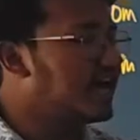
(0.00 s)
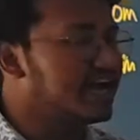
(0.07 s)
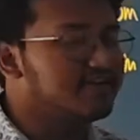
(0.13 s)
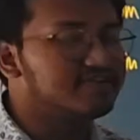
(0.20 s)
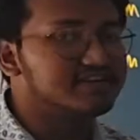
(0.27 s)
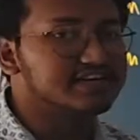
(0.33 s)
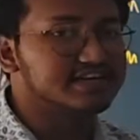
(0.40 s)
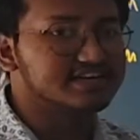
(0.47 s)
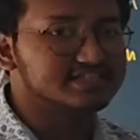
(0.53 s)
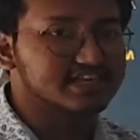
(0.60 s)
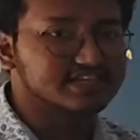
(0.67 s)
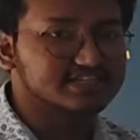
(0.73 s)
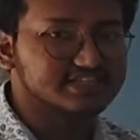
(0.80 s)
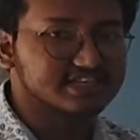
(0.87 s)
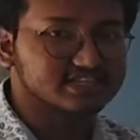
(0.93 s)
5
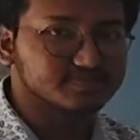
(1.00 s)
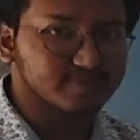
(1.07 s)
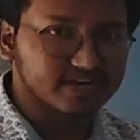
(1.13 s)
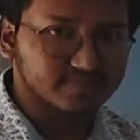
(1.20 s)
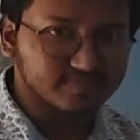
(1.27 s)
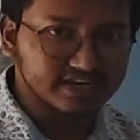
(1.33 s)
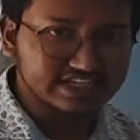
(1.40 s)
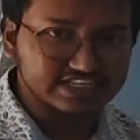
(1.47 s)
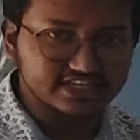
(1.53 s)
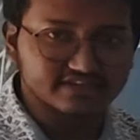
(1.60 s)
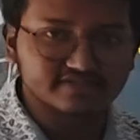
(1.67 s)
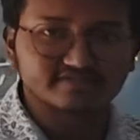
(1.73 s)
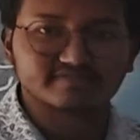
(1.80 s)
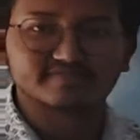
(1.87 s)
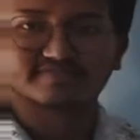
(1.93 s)
degrees Celsius per
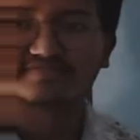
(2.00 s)
meter.